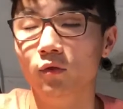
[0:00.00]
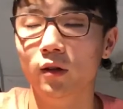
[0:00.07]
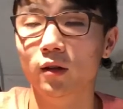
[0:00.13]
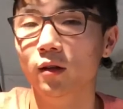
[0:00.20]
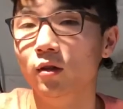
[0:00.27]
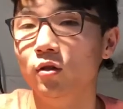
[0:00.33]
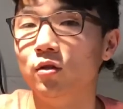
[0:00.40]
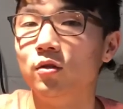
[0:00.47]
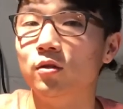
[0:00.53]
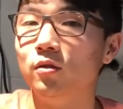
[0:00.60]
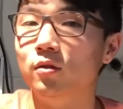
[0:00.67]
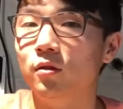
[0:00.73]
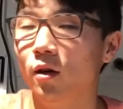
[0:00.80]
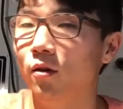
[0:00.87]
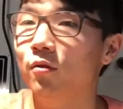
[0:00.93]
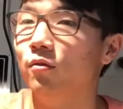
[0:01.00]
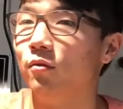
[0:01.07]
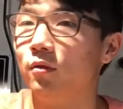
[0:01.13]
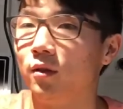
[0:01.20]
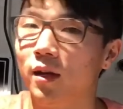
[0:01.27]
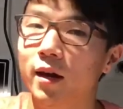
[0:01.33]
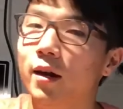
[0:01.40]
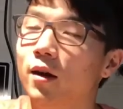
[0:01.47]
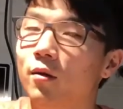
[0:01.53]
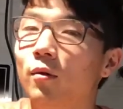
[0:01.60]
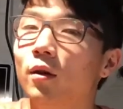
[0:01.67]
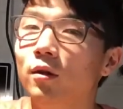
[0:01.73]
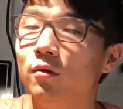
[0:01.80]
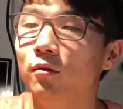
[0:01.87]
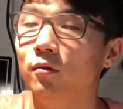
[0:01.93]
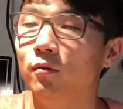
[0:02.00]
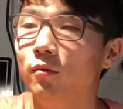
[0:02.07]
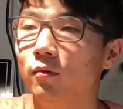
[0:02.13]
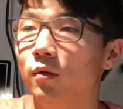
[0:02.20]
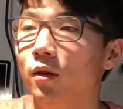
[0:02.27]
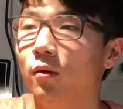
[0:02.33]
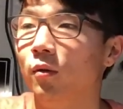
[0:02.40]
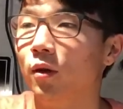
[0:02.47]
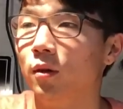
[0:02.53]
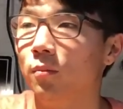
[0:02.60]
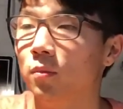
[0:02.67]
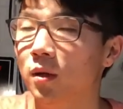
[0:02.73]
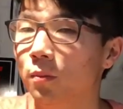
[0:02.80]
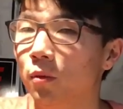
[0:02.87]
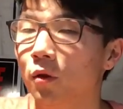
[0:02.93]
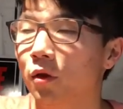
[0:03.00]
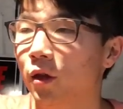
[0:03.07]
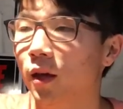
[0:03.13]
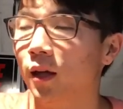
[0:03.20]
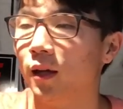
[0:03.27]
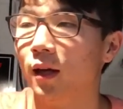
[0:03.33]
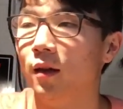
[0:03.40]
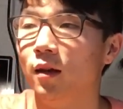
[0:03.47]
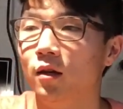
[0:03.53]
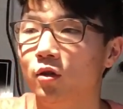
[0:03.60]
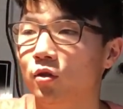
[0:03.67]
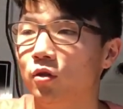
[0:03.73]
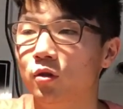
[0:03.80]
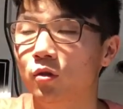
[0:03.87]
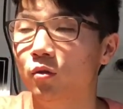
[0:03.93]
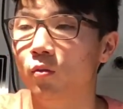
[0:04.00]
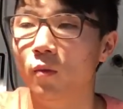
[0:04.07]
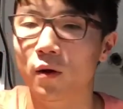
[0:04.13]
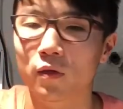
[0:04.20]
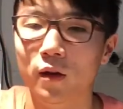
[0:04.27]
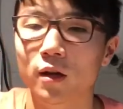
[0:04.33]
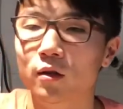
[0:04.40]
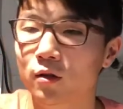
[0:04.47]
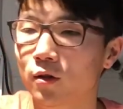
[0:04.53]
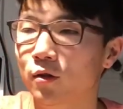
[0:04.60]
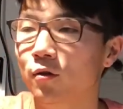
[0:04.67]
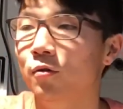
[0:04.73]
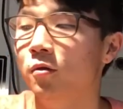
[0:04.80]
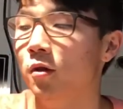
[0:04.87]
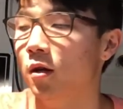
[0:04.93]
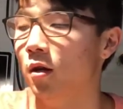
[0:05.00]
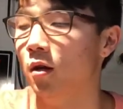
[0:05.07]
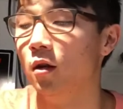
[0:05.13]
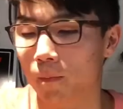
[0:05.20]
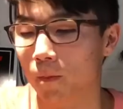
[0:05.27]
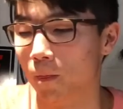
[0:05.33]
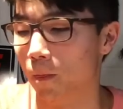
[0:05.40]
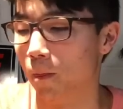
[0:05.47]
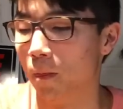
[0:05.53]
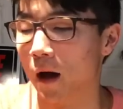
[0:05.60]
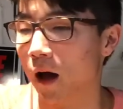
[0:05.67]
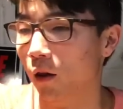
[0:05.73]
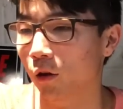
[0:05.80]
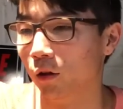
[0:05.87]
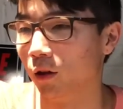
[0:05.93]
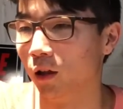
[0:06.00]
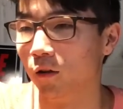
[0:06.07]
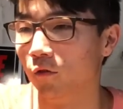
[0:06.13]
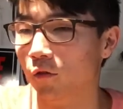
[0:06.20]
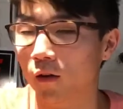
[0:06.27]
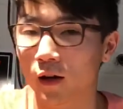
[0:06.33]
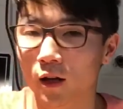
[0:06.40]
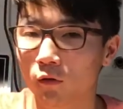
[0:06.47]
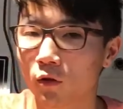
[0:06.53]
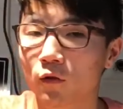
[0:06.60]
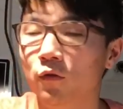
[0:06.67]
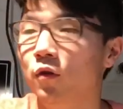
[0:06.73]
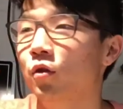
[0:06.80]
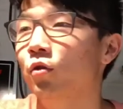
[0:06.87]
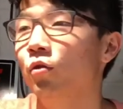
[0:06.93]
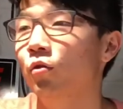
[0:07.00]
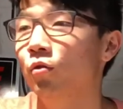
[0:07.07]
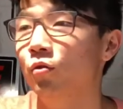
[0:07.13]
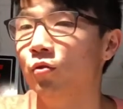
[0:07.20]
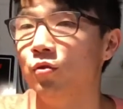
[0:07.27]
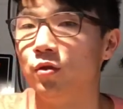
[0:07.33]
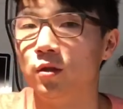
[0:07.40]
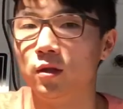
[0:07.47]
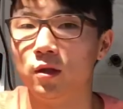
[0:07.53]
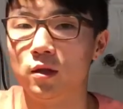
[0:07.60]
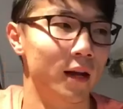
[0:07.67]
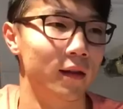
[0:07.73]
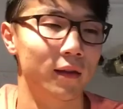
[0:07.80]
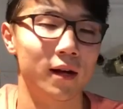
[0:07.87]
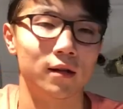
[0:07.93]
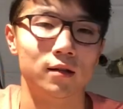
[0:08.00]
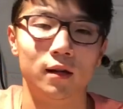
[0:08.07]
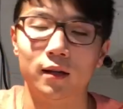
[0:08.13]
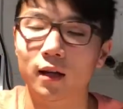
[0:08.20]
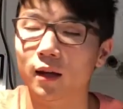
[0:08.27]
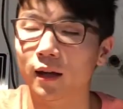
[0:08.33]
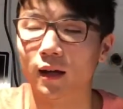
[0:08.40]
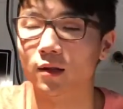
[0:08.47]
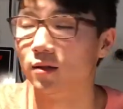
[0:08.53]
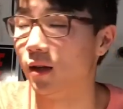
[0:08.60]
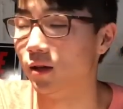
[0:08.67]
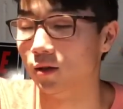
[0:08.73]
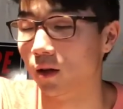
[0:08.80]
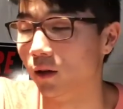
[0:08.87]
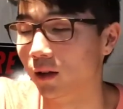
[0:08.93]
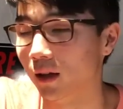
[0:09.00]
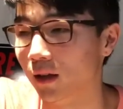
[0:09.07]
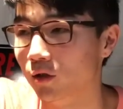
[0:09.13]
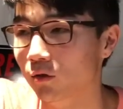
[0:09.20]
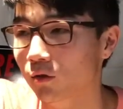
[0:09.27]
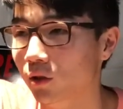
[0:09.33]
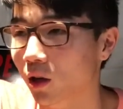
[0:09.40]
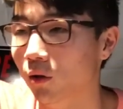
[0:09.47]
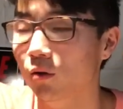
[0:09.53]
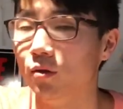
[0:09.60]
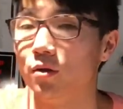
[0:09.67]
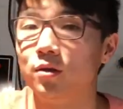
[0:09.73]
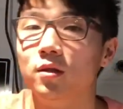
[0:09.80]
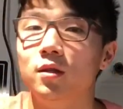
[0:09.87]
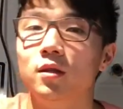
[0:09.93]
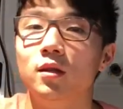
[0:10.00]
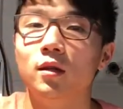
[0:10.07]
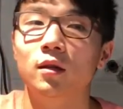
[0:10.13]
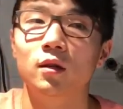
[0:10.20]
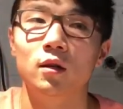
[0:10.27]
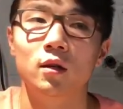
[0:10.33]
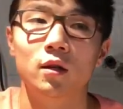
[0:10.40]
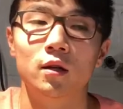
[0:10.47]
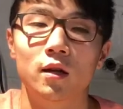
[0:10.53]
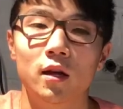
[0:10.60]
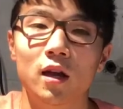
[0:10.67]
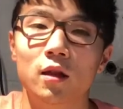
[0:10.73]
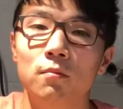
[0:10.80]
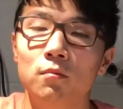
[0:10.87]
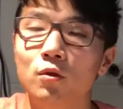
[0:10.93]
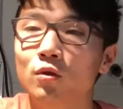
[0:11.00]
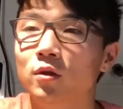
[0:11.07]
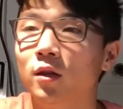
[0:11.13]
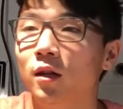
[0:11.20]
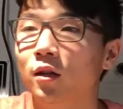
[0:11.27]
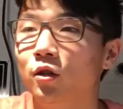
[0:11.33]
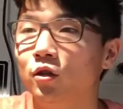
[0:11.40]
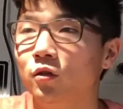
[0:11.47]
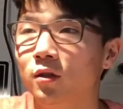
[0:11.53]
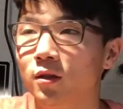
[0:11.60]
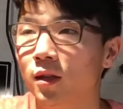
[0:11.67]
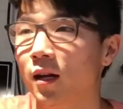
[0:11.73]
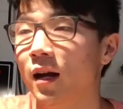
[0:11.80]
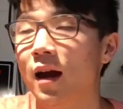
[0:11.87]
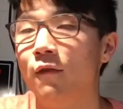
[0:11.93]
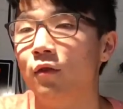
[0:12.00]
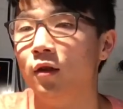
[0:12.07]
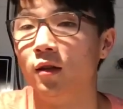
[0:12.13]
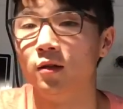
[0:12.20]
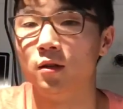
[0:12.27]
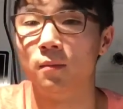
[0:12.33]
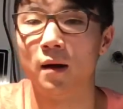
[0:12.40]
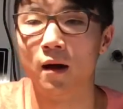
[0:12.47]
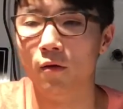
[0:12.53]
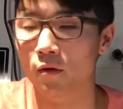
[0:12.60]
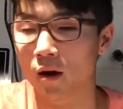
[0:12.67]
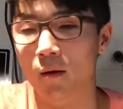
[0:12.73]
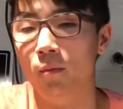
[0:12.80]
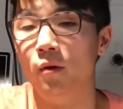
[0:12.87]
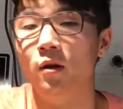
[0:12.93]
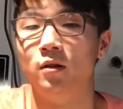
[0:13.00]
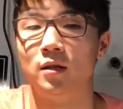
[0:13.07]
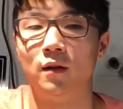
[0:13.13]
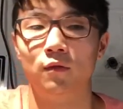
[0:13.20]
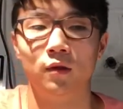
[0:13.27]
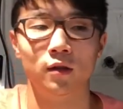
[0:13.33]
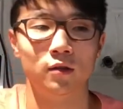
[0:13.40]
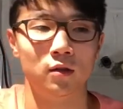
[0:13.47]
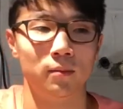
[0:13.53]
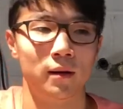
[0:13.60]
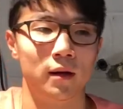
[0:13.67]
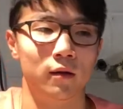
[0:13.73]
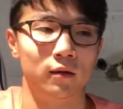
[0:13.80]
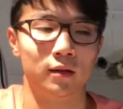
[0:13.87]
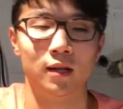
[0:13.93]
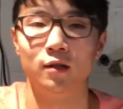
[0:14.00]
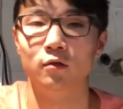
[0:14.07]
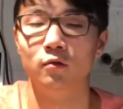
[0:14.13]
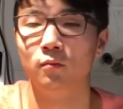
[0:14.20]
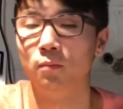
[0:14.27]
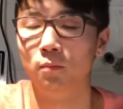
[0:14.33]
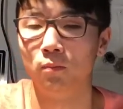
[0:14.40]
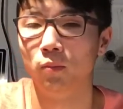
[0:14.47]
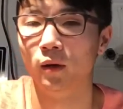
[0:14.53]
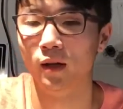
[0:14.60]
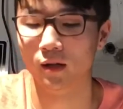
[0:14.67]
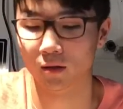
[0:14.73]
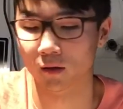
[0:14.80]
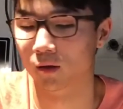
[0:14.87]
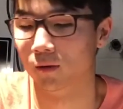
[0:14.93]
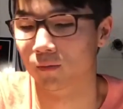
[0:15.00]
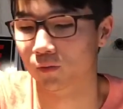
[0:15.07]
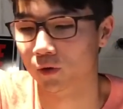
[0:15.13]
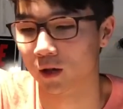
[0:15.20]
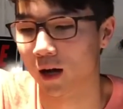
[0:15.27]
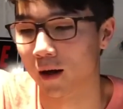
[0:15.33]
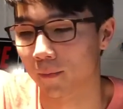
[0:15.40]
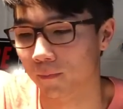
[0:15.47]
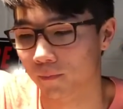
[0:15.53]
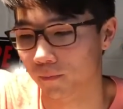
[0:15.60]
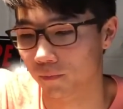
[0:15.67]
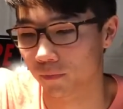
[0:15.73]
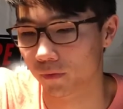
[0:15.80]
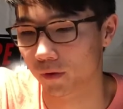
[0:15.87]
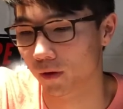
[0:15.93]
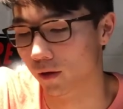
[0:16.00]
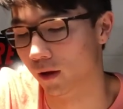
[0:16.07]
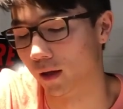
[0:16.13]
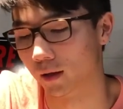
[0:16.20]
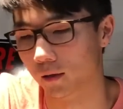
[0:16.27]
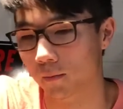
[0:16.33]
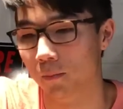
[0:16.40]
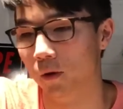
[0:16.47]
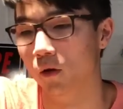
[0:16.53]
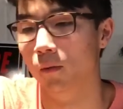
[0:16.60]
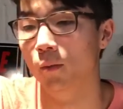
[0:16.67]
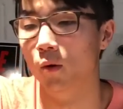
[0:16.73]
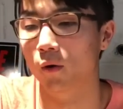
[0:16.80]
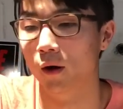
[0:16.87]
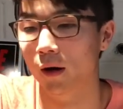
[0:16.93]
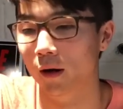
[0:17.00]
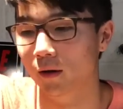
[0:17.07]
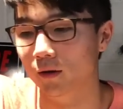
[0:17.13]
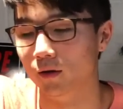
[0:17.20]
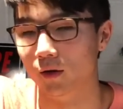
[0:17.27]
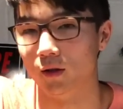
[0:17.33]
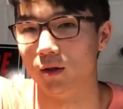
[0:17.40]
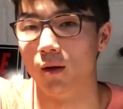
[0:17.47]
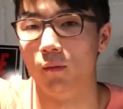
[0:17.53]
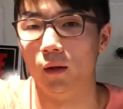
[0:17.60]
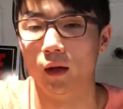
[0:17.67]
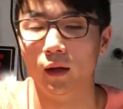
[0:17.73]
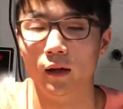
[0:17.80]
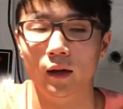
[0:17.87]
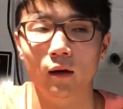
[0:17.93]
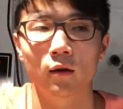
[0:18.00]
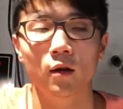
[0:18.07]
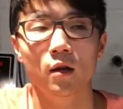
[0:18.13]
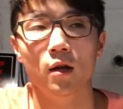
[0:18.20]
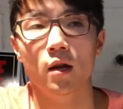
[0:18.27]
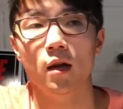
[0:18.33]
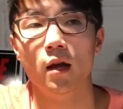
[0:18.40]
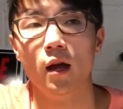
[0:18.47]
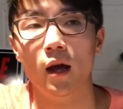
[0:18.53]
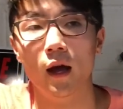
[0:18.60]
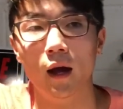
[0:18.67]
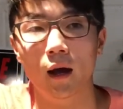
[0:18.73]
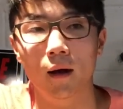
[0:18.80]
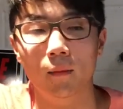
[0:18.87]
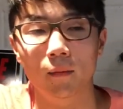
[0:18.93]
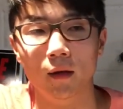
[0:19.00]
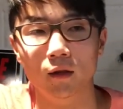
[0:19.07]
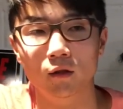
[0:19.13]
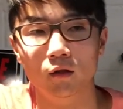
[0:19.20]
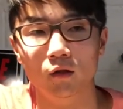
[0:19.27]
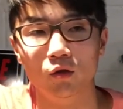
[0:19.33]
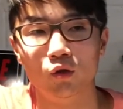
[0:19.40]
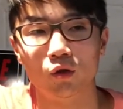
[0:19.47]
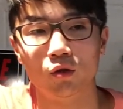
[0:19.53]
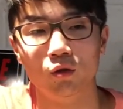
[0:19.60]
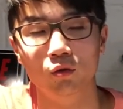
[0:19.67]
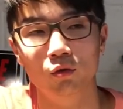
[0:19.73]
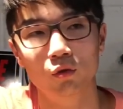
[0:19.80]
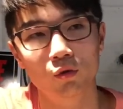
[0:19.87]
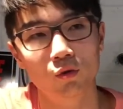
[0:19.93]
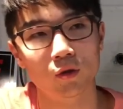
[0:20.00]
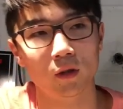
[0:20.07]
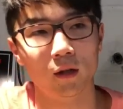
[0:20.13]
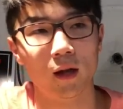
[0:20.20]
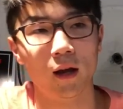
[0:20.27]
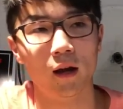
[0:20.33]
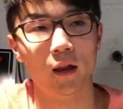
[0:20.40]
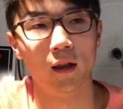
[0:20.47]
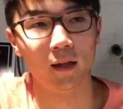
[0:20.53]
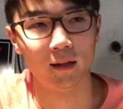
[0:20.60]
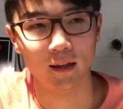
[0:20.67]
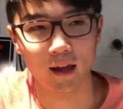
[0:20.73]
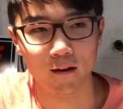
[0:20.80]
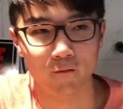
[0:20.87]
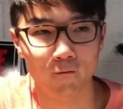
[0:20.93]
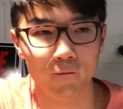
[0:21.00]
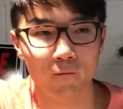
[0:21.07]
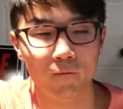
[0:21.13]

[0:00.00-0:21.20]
really just don't care what what the people think, and they just do what they do, not looking for any reviews. And that's, again, like I said, something that you don't see in the music industry today. Everything's about numbers. Everything's about, can you place on the top on like the billboards or something, and you just lose a lot of like that.